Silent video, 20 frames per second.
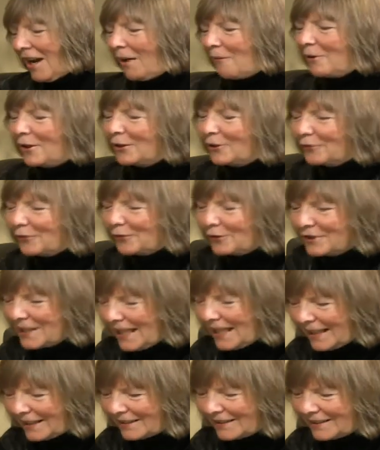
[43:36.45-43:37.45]
I wonder if you'd
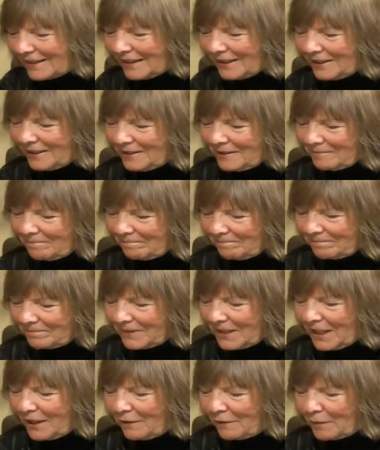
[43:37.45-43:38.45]
take us on a
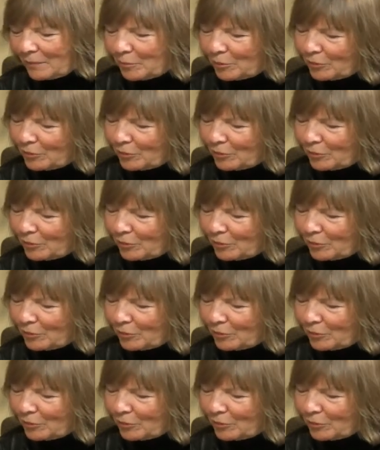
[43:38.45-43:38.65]
kind of a